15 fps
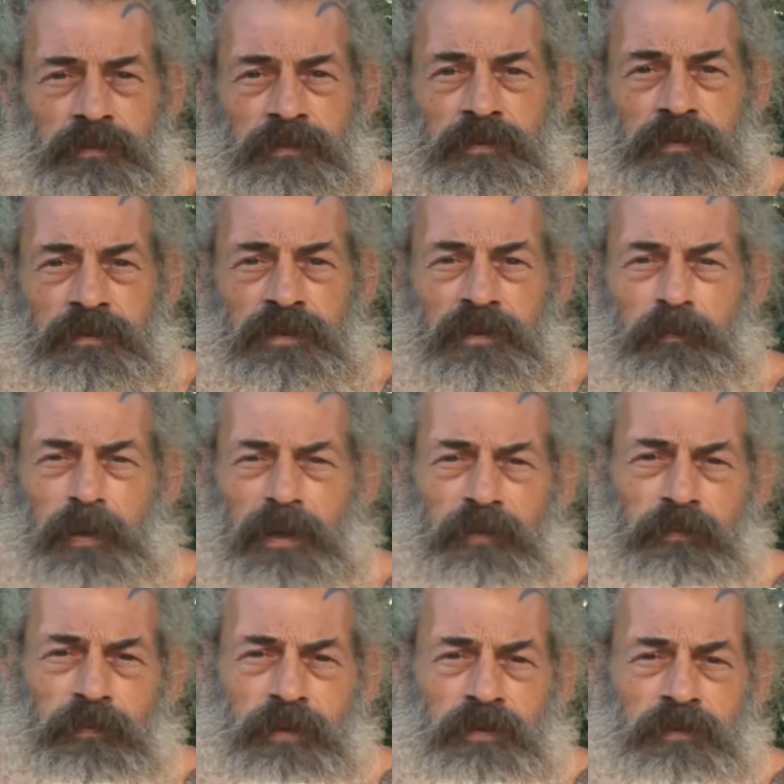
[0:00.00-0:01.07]
and the
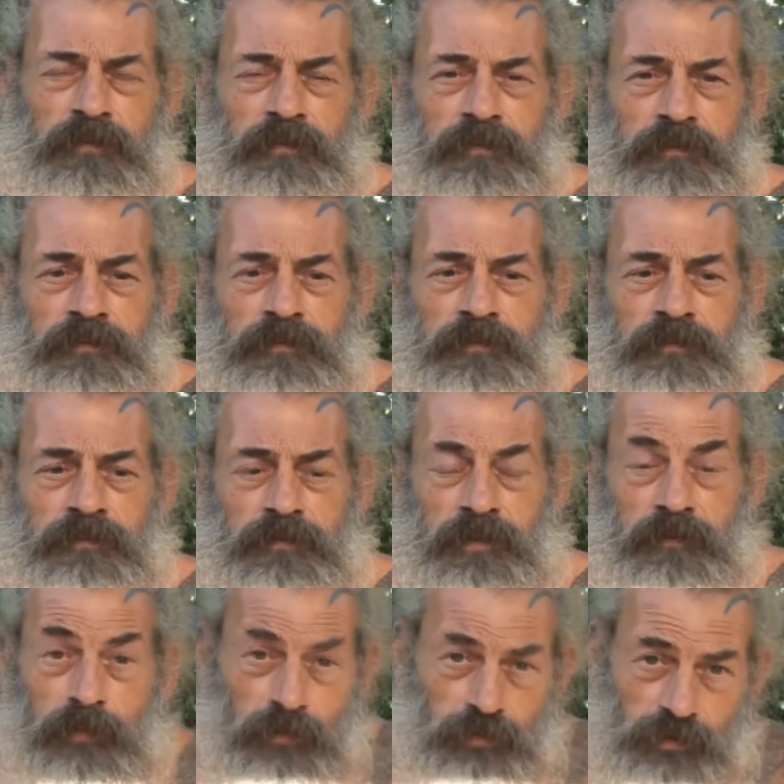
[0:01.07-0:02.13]
benefit
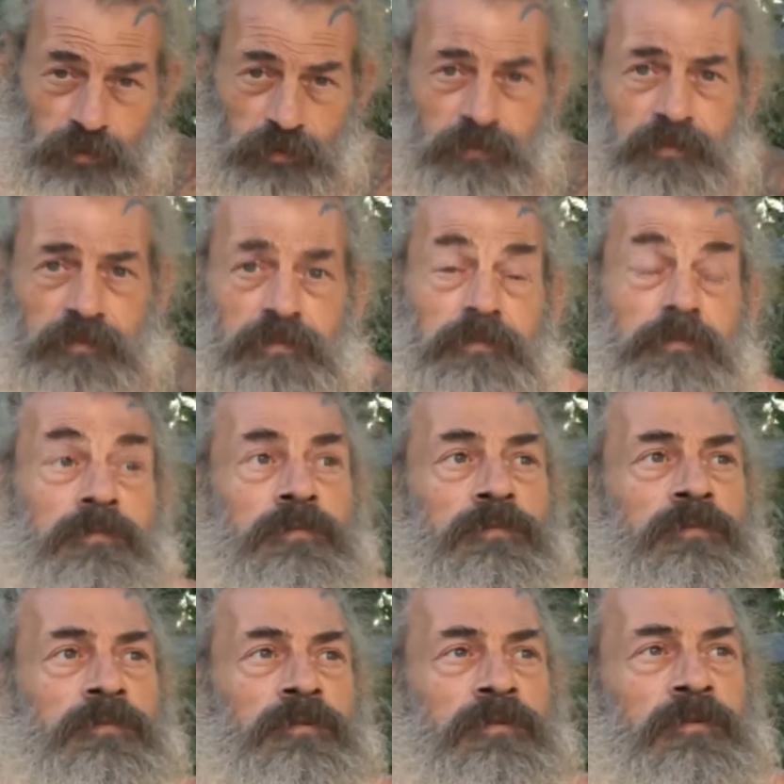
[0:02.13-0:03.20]
of your children,
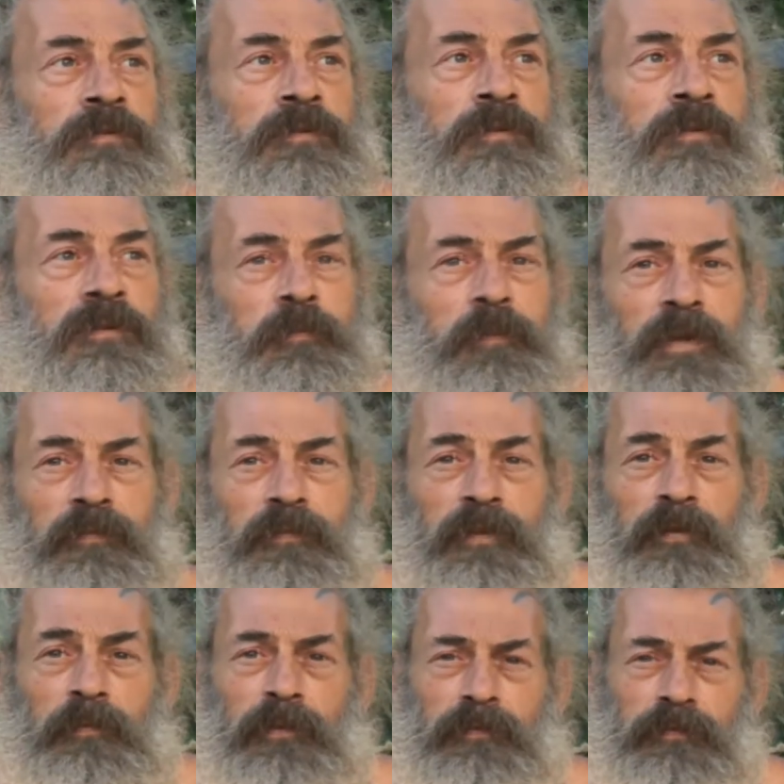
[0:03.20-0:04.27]
the benefit
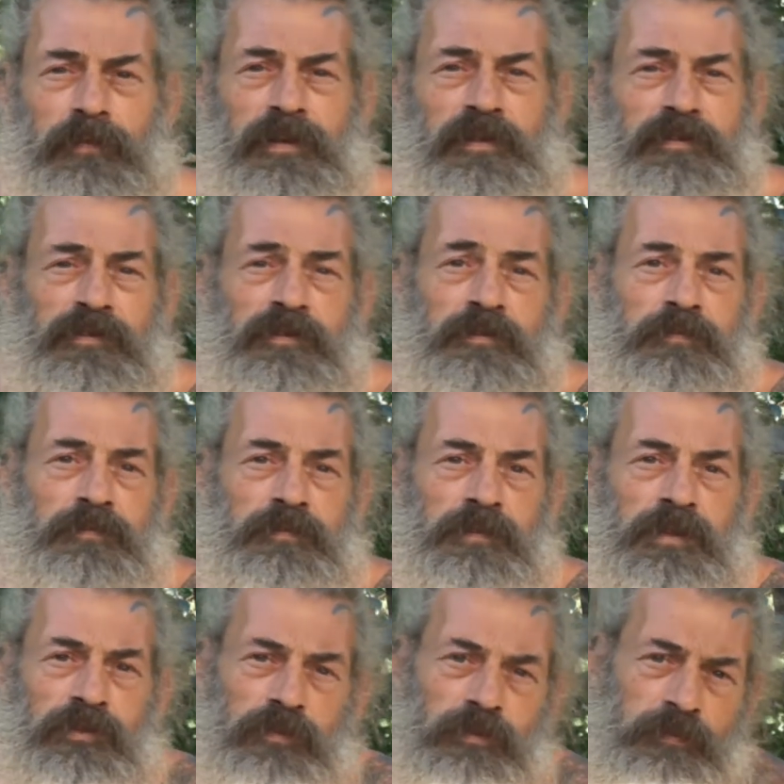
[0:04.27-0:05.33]
of my friends
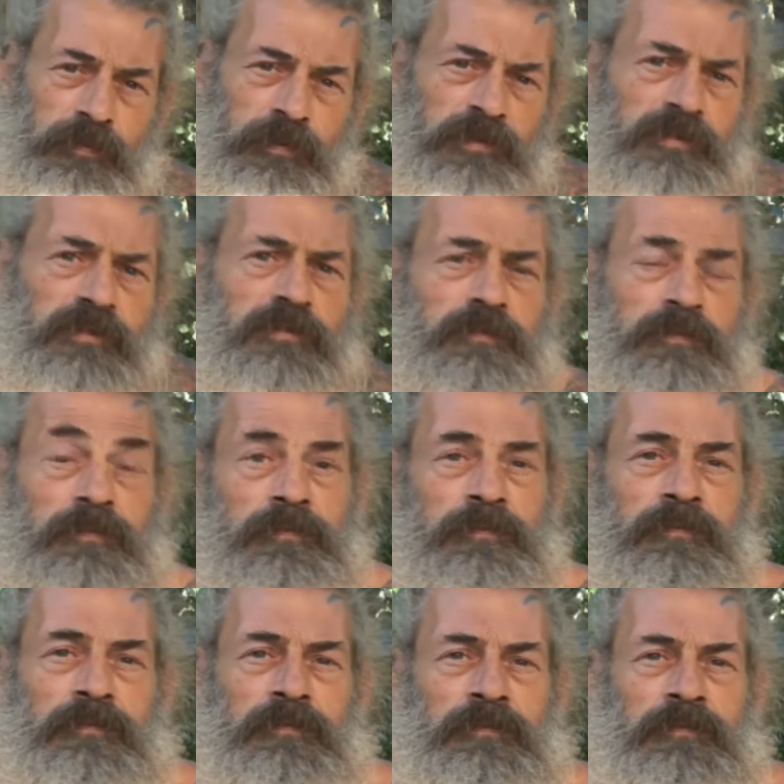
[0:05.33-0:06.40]
and your friends.
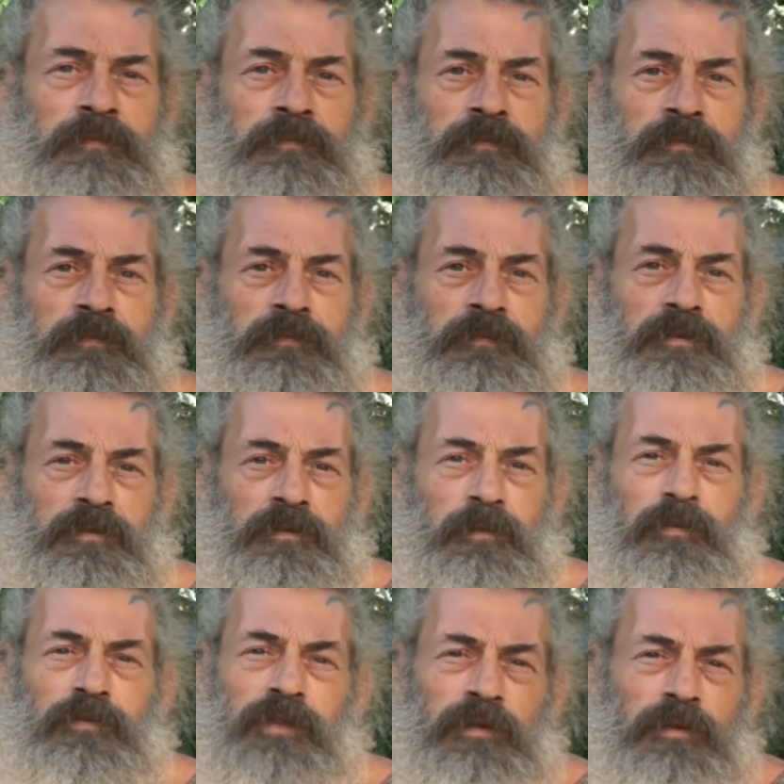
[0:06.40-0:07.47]
I'm
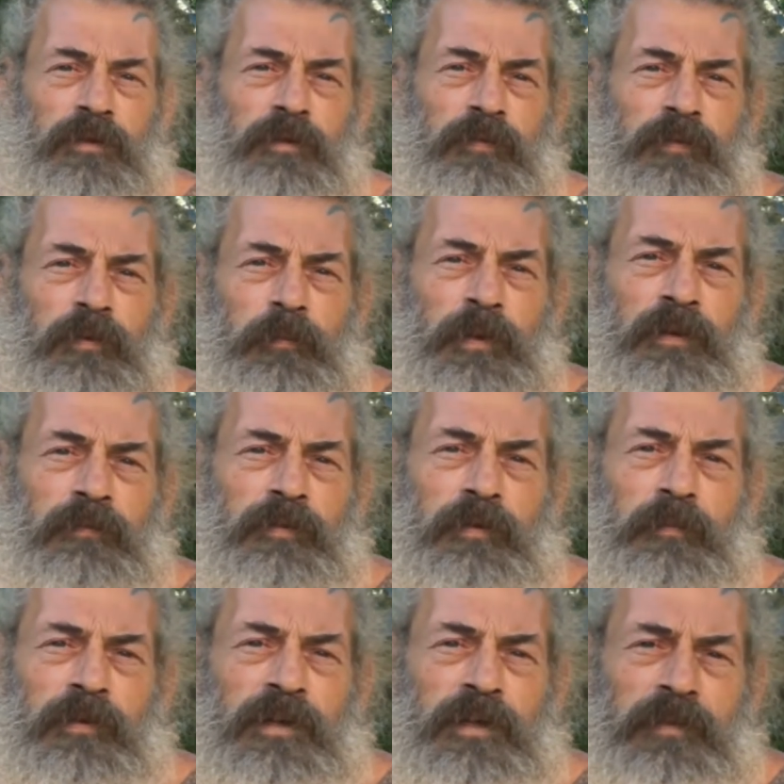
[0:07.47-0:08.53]
also doing it for the benefit of
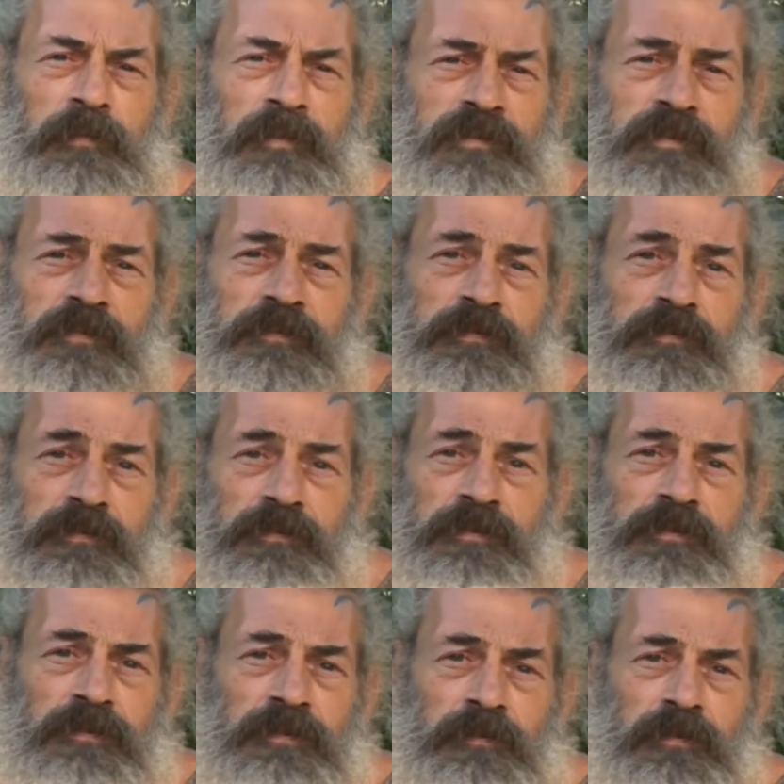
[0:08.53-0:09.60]
my enemies
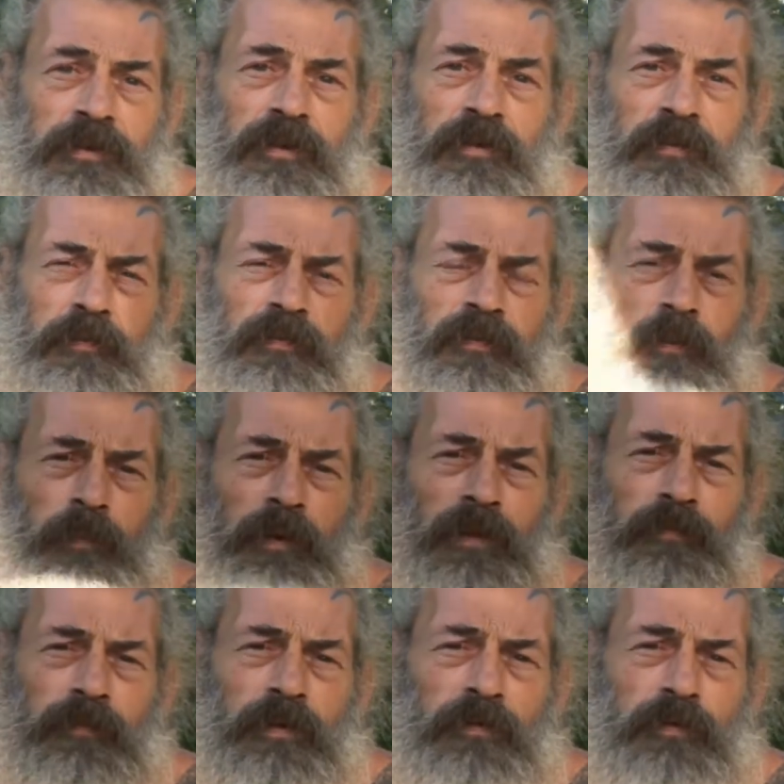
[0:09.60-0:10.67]
doing it for the
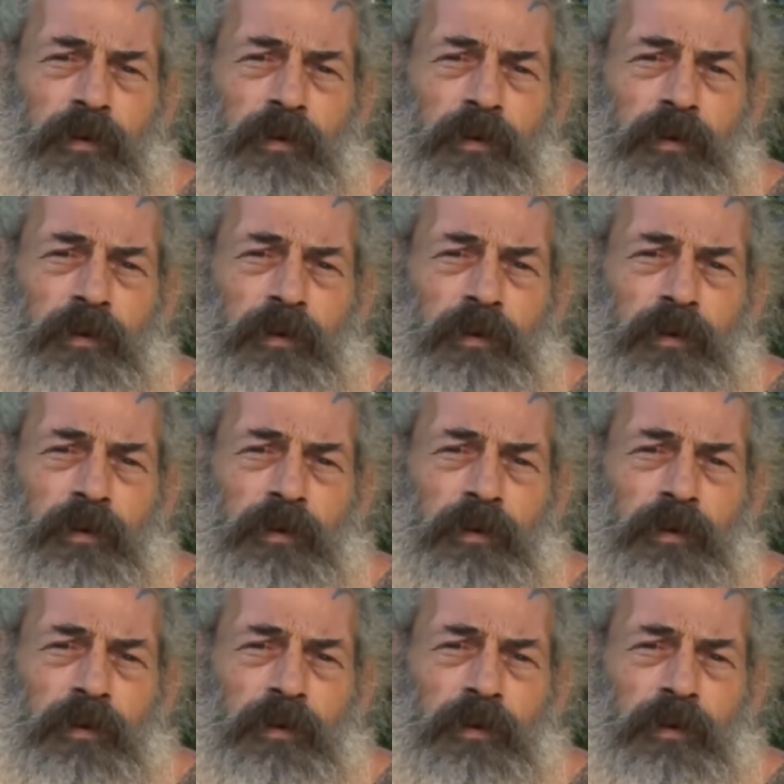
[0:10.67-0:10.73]
benefit of whole